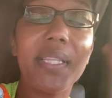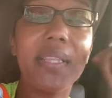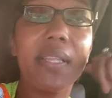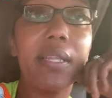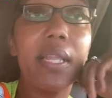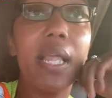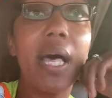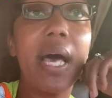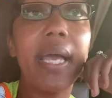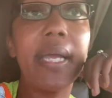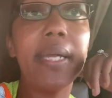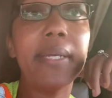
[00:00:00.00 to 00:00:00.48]
the
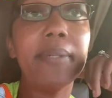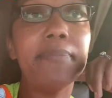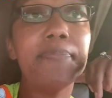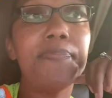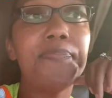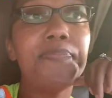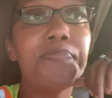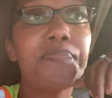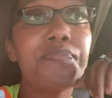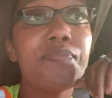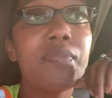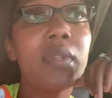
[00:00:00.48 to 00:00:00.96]
light.
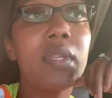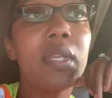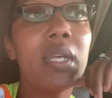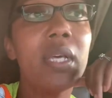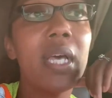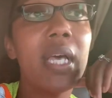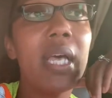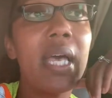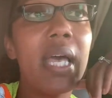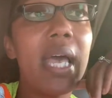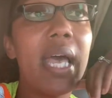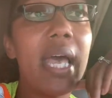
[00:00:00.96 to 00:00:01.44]

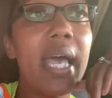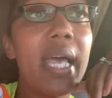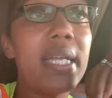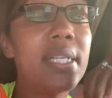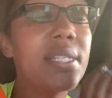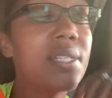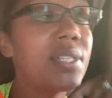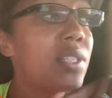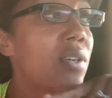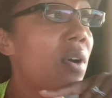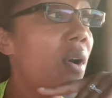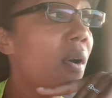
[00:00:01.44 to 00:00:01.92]
And
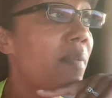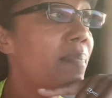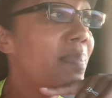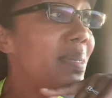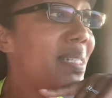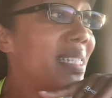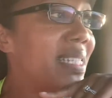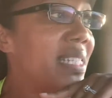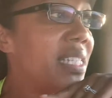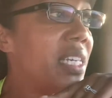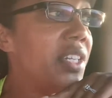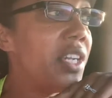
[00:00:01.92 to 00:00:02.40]
so I've
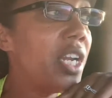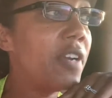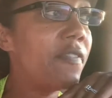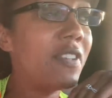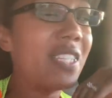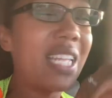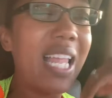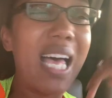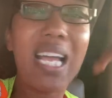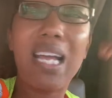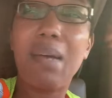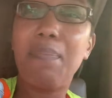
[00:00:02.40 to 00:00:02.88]
been sitting there for
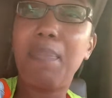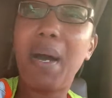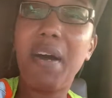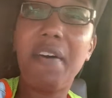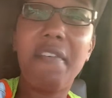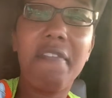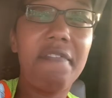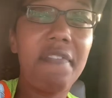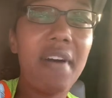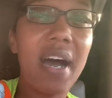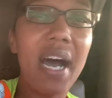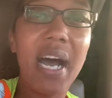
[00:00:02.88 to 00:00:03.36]
like about
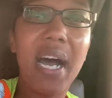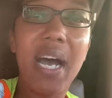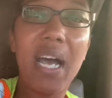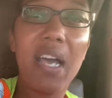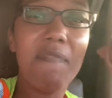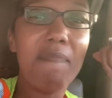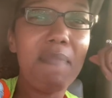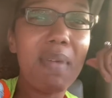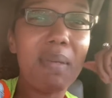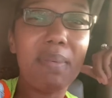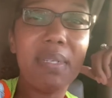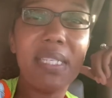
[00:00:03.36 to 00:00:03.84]
five,
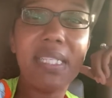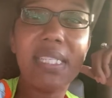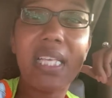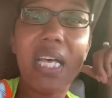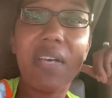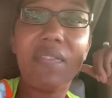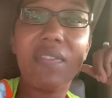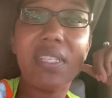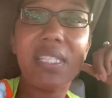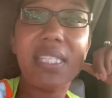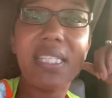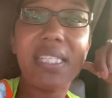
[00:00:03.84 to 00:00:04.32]
maybe
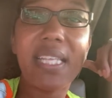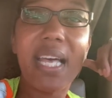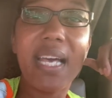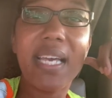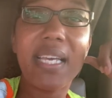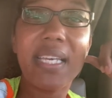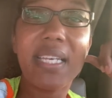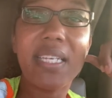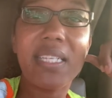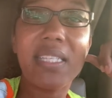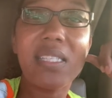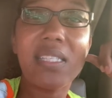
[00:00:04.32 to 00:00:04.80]
seven
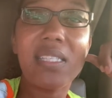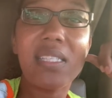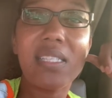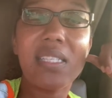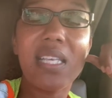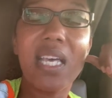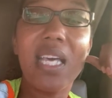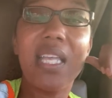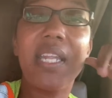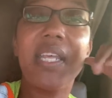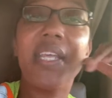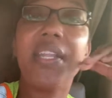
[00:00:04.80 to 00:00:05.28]
seconds.
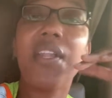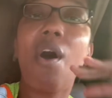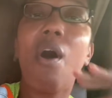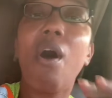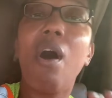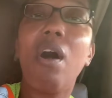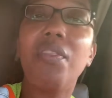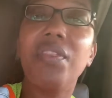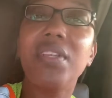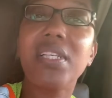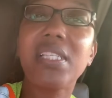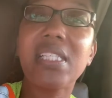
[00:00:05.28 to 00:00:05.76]
And then
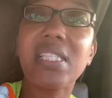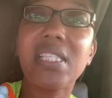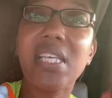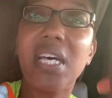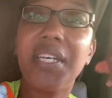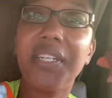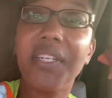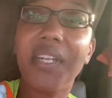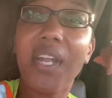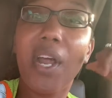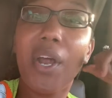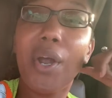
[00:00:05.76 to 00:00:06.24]
all of a
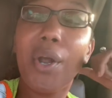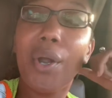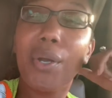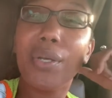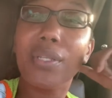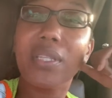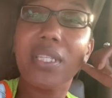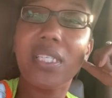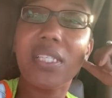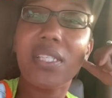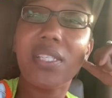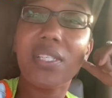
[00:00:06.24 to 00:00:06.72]
sudden I
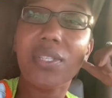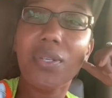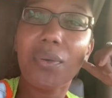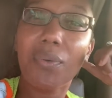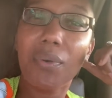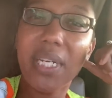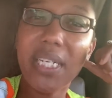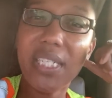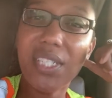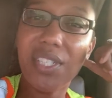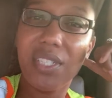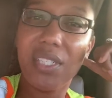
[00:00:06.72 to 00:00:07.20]
heard this
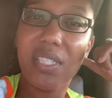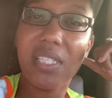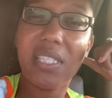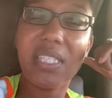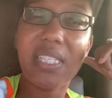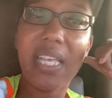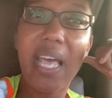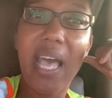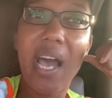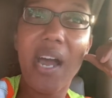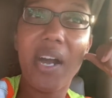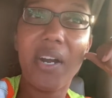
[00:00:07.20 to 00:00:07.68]
screeching
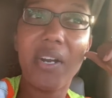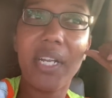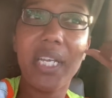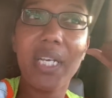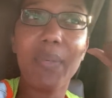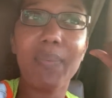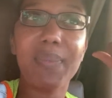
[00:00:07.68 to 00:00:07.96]
sound. It